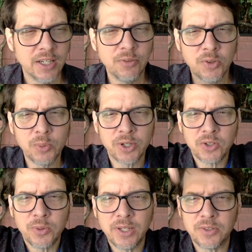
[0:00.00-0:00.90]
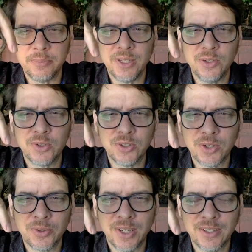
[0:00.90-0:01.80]
If you want to donate to me, you can
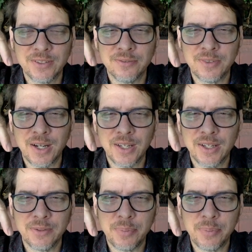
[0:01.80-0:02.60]
donate via